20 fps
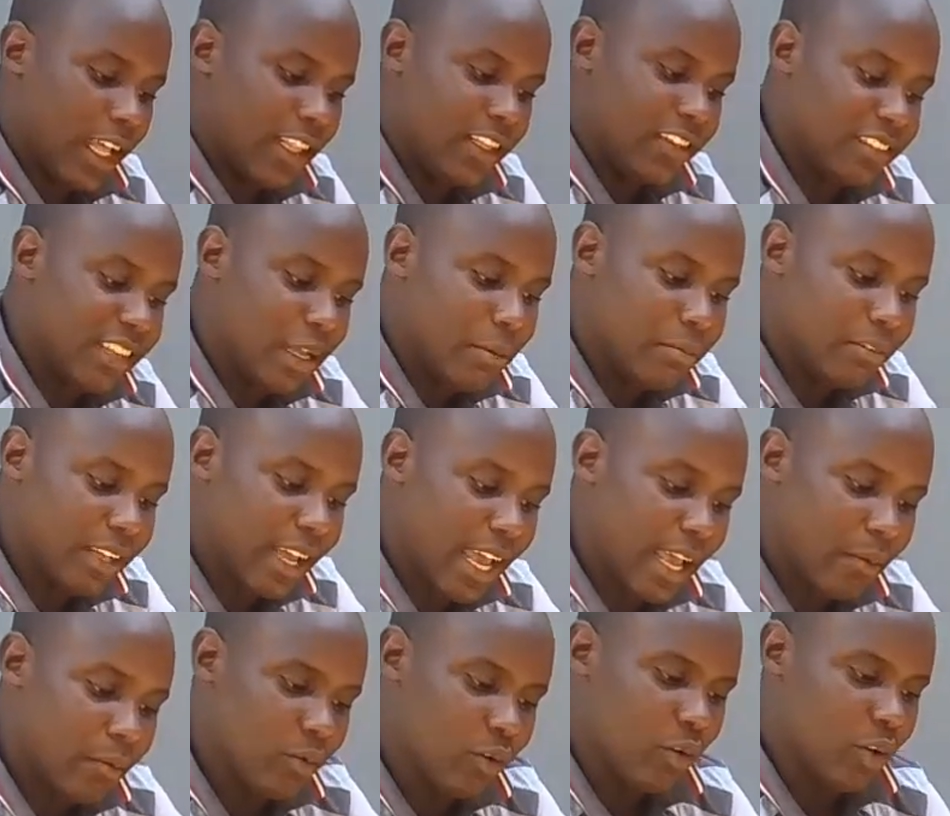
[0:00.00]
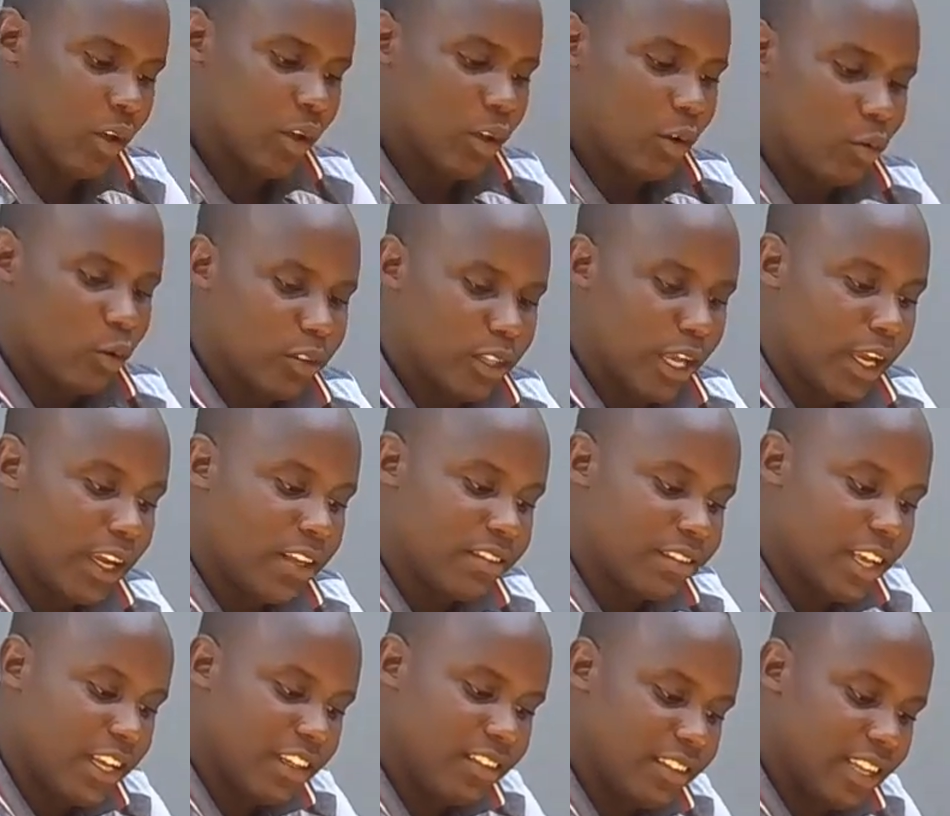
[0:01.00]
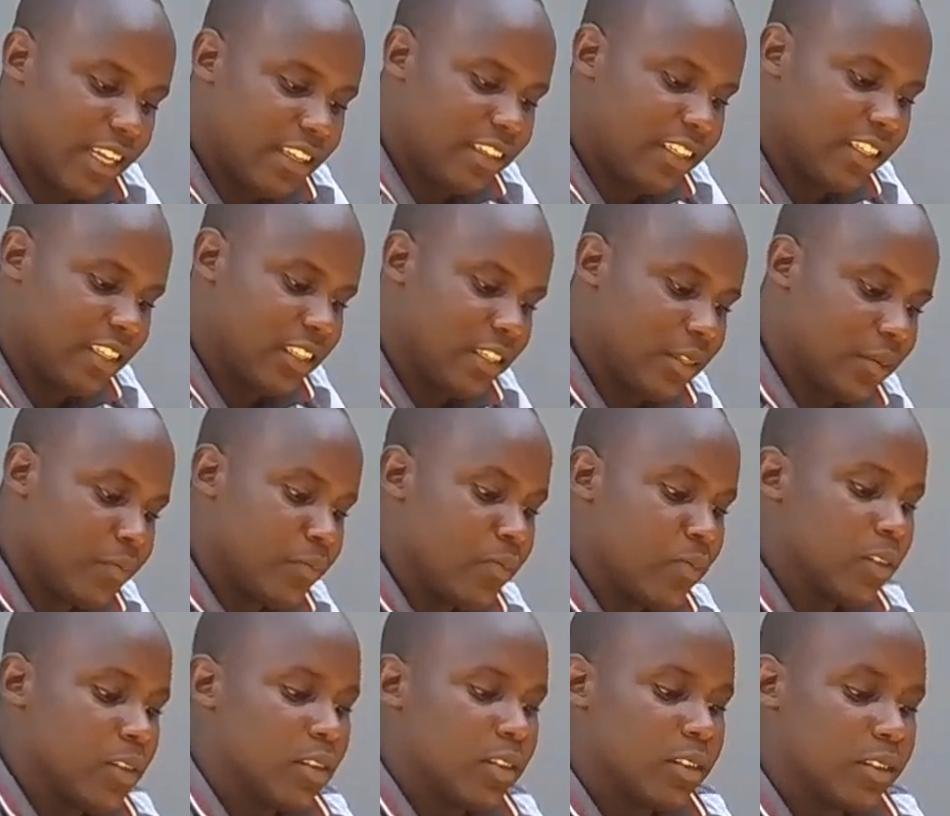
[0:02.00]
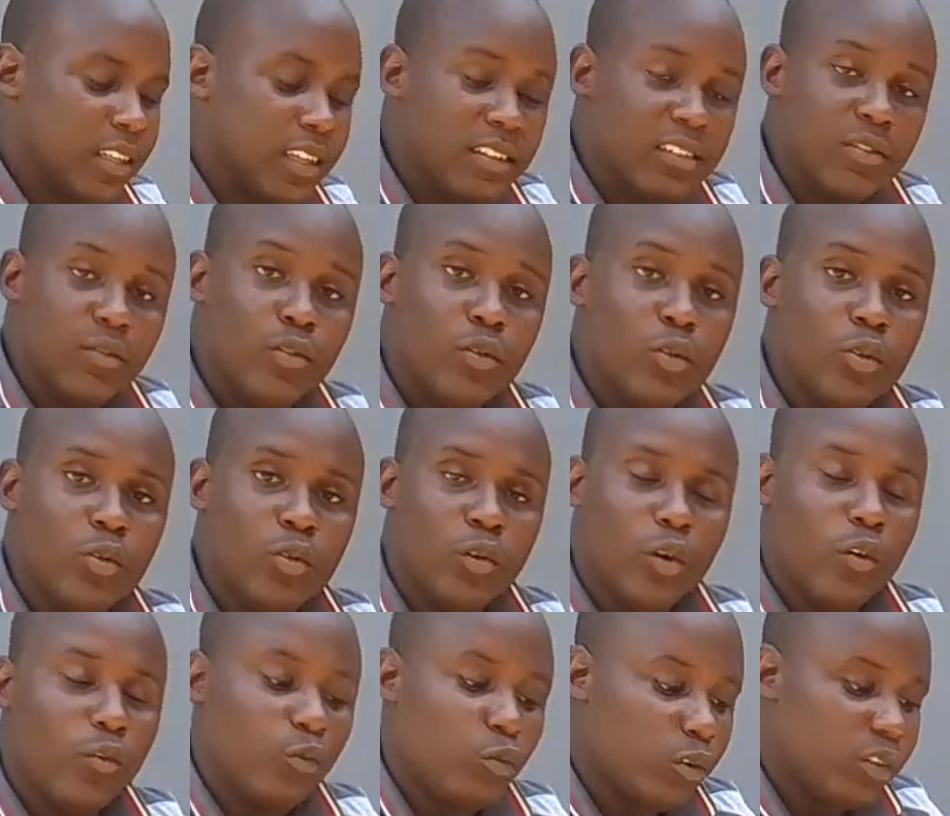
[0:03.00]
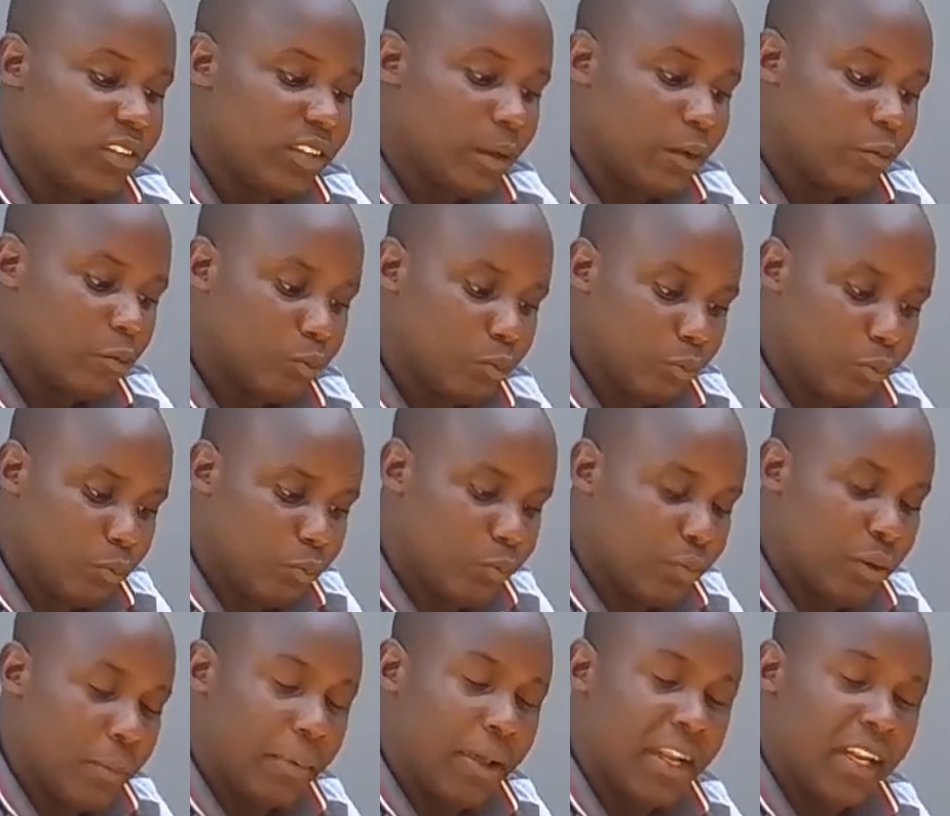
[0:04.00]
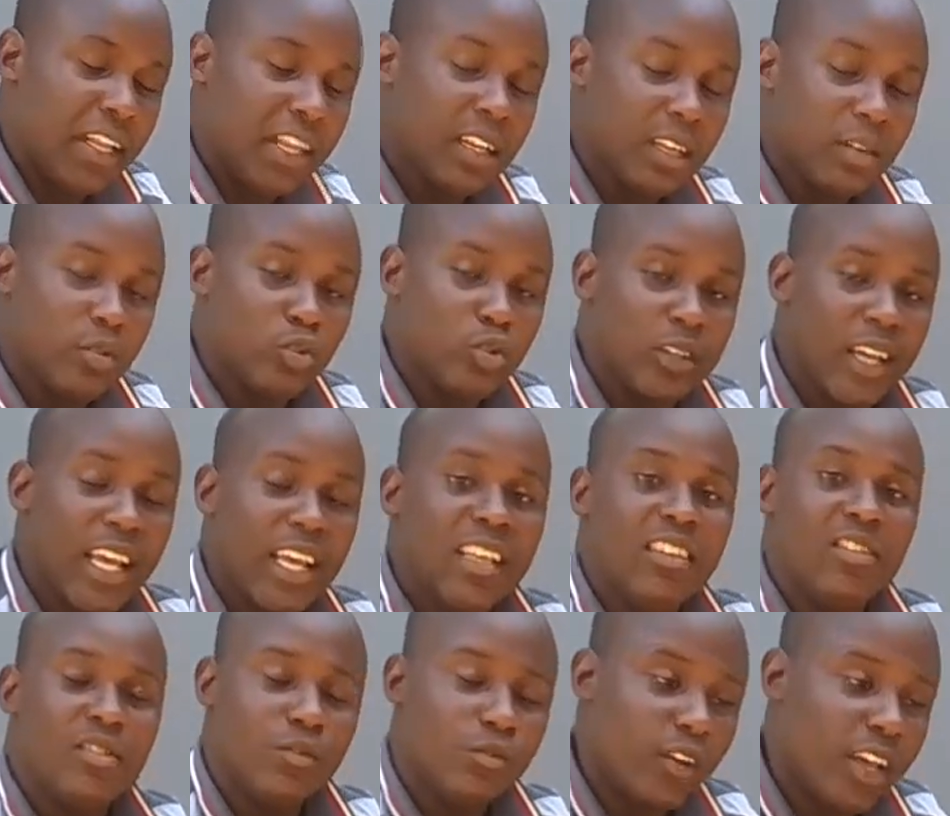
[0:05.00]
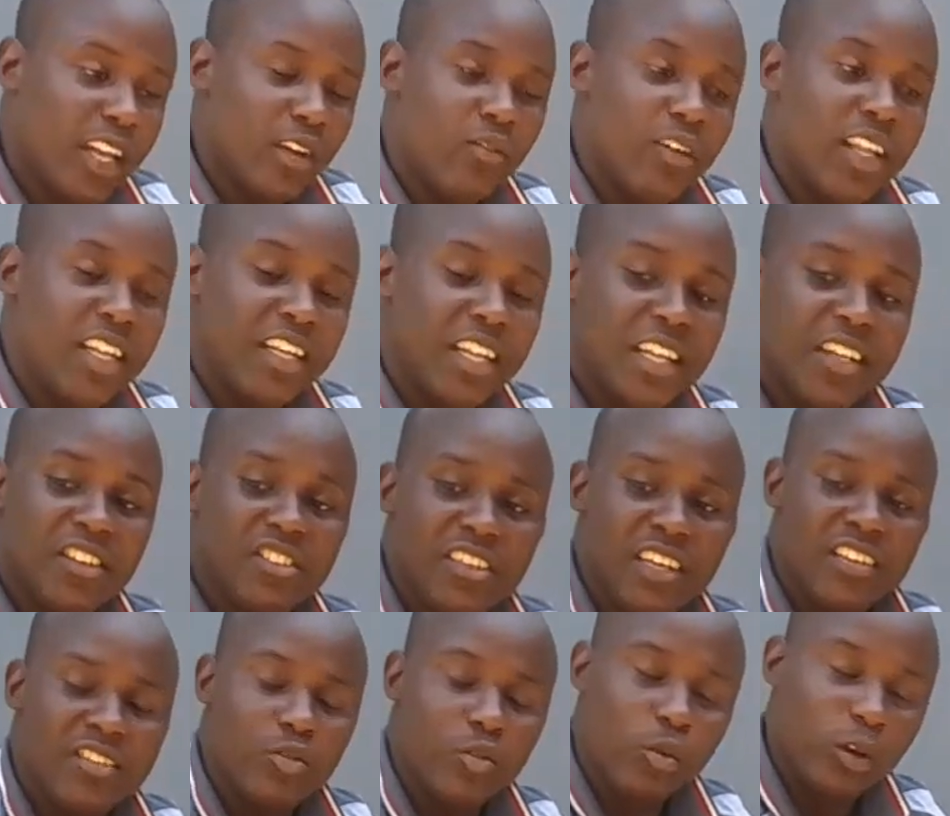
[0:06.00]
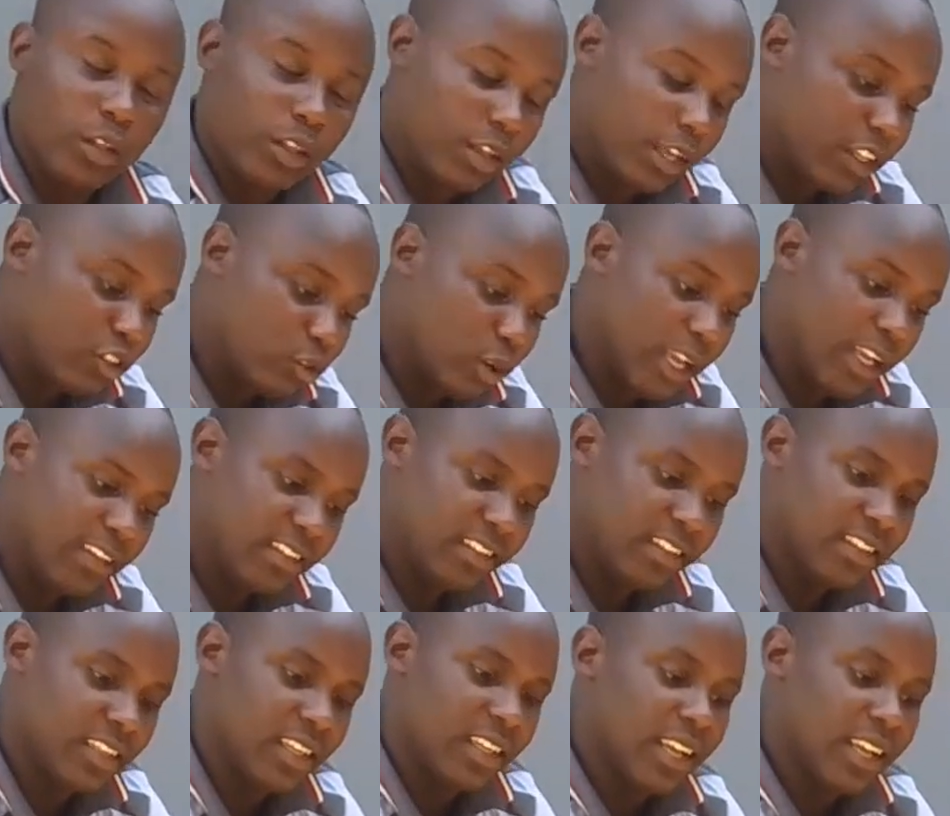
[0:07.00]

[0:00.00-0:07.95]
At the same time, what I can say is that this food of which I'm preparing today is very, very delicious. You will enjoy it.